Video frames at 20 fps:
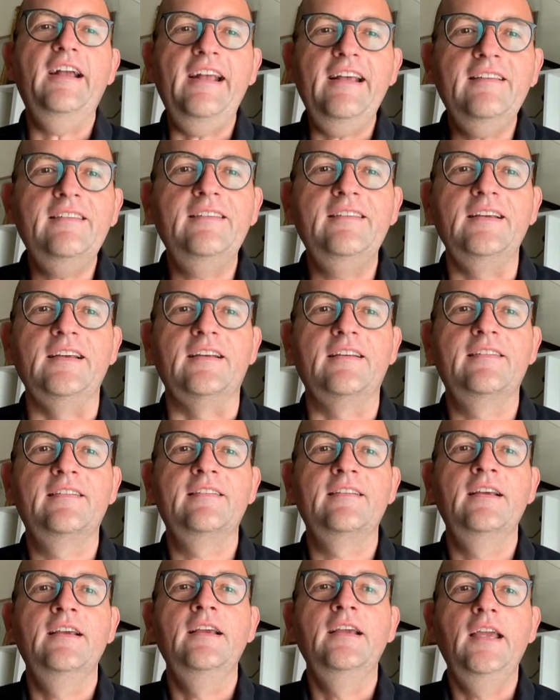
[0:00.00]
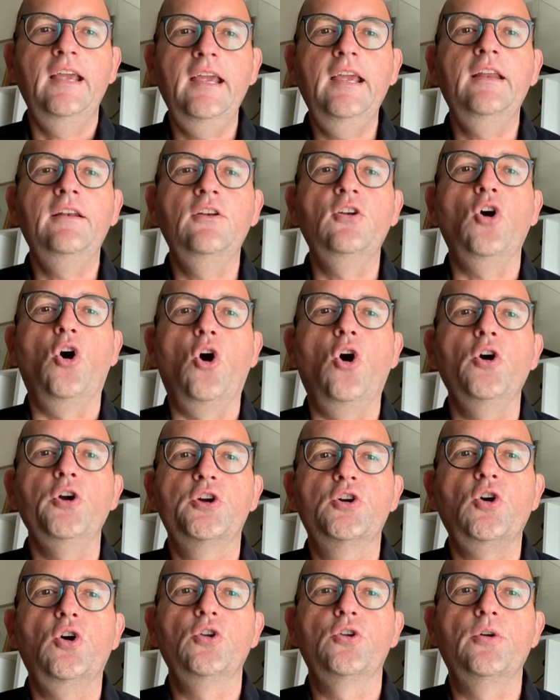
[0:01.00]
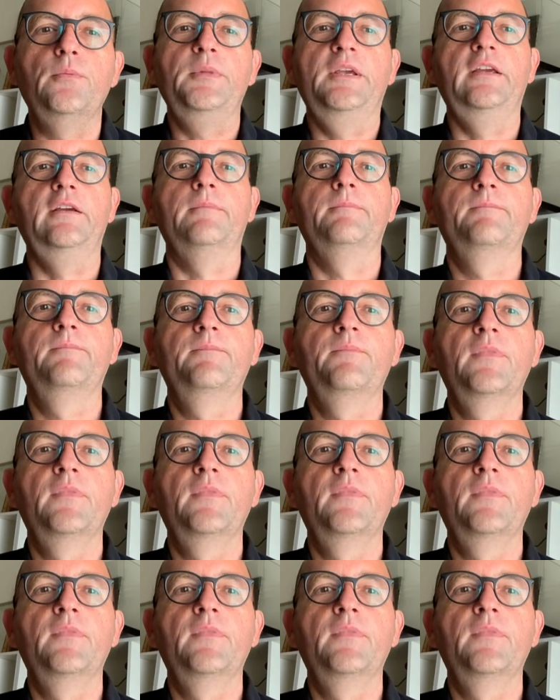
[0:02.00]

ethics in oikonomy.